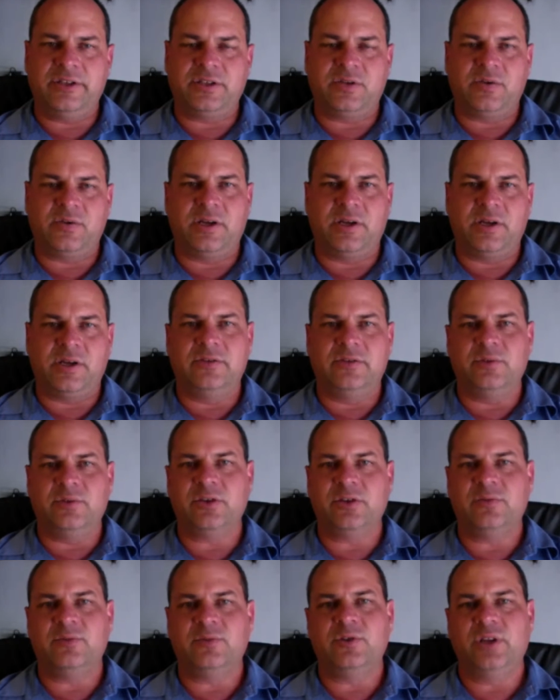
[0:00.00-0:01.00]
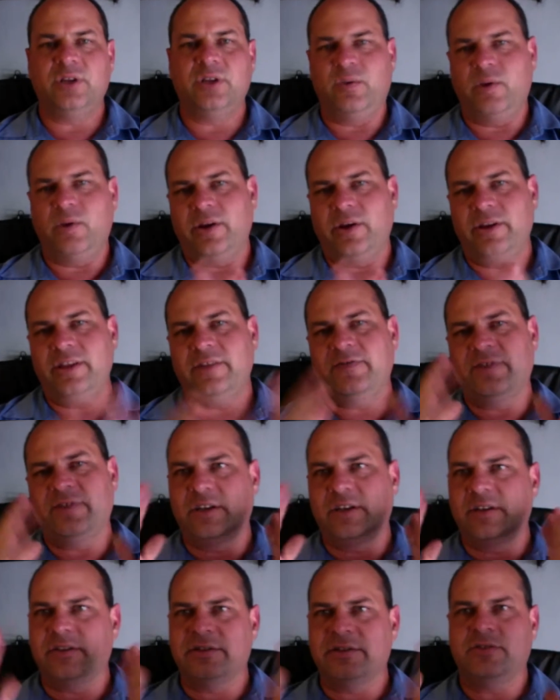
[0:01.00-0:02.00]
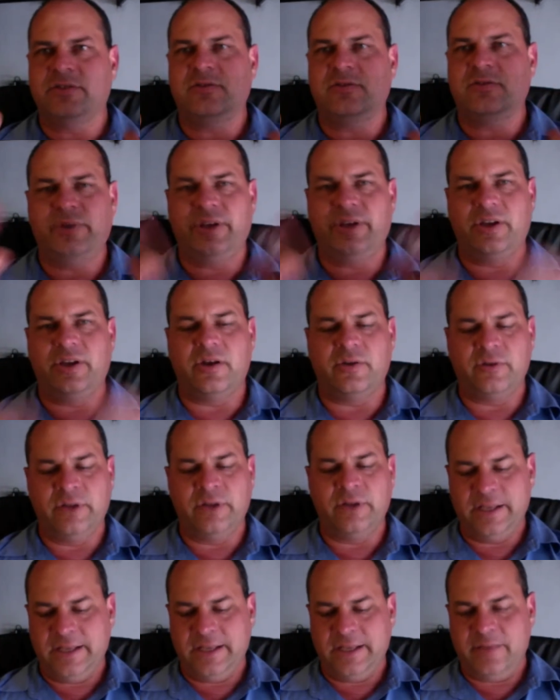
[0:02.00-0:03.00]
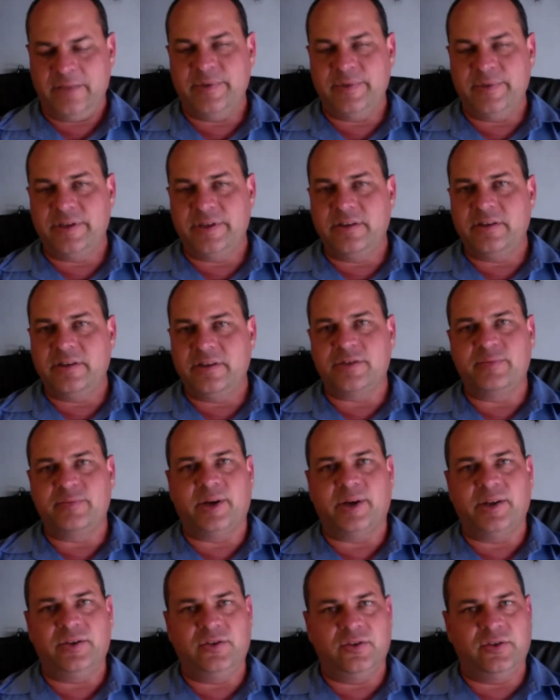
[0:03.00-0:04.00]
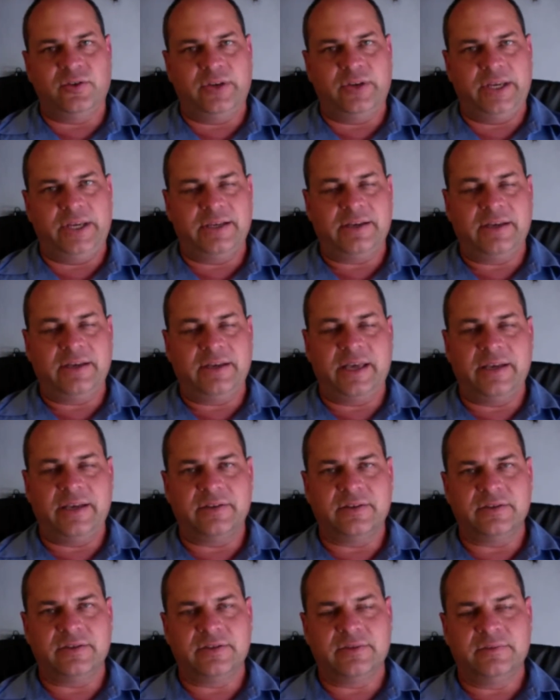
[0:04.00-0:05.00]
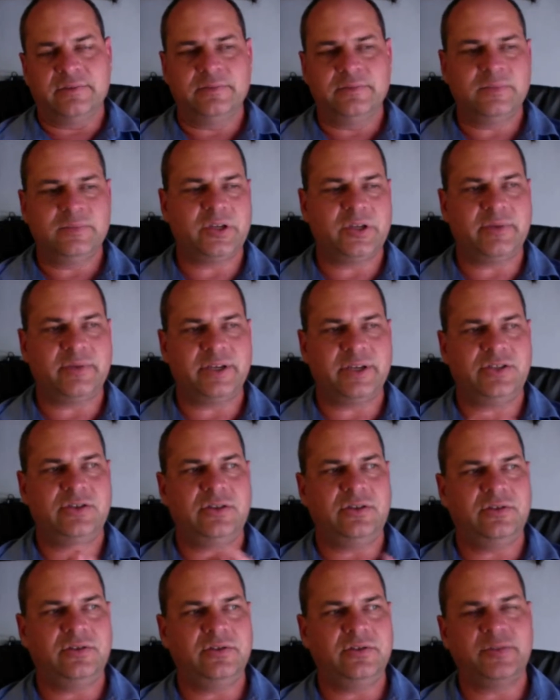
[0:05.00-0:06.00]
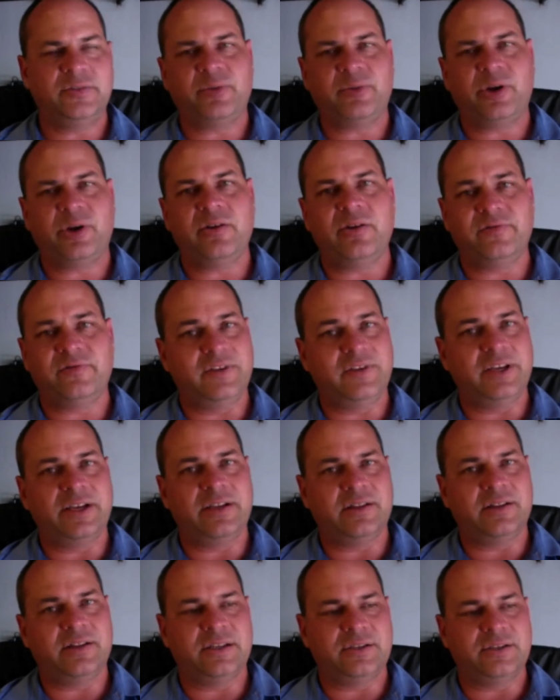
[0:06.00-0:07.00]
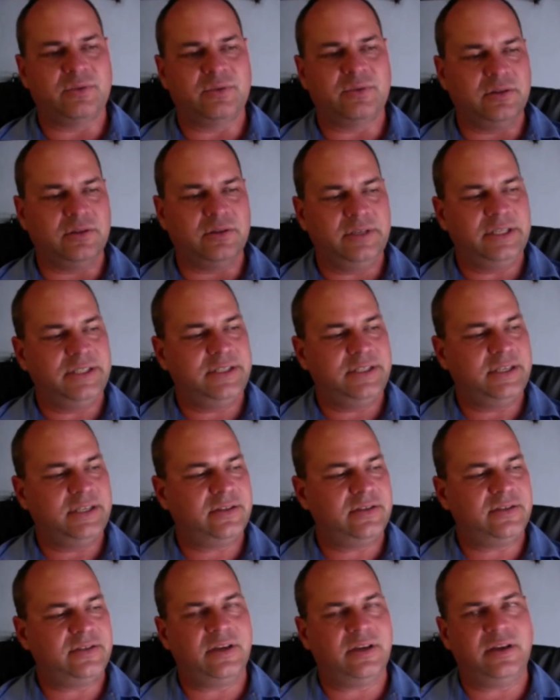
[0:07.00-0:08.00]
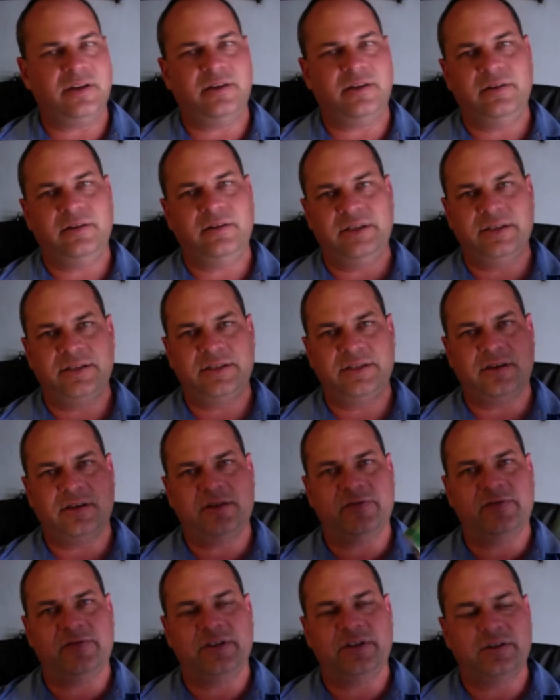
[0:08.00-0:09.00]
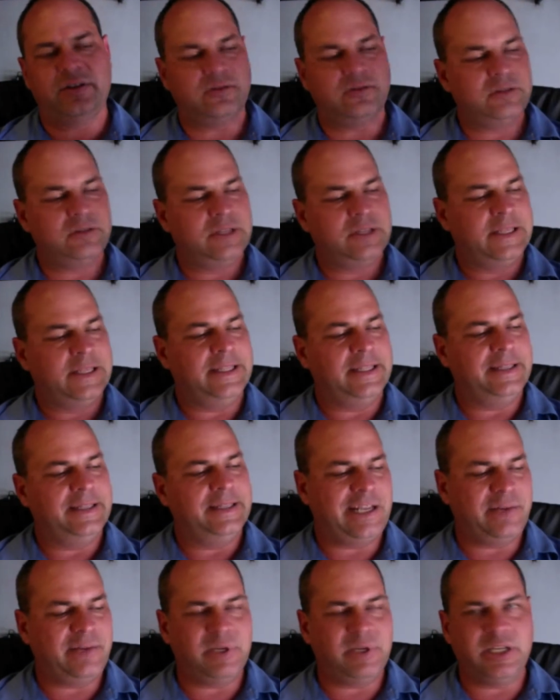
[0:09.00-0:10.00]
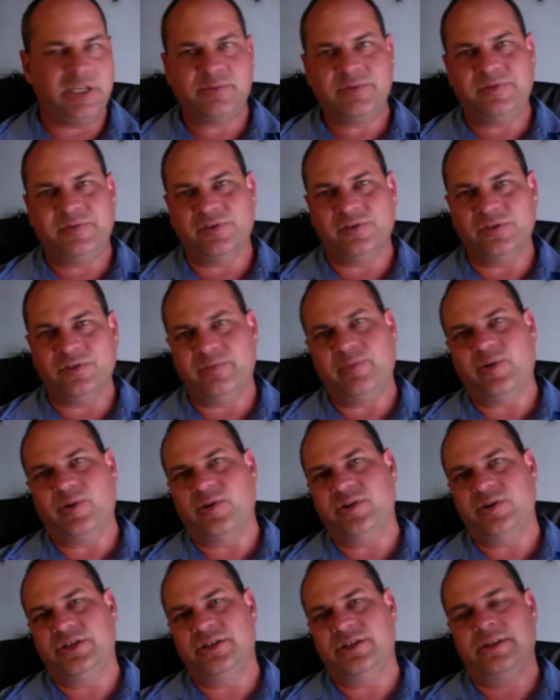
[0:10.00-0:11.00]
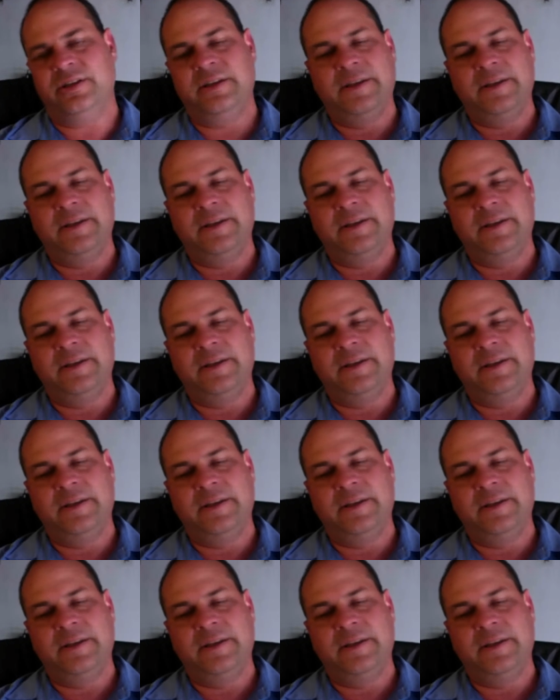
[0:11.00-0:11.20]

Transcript: quiet. Tomorrow morning we are in the vehicles, off we go. Mosquitoes bite you on your ankles. So make sure to spray your vehicle as well. Insecticide inside your vehicle, 10 minutes before departure.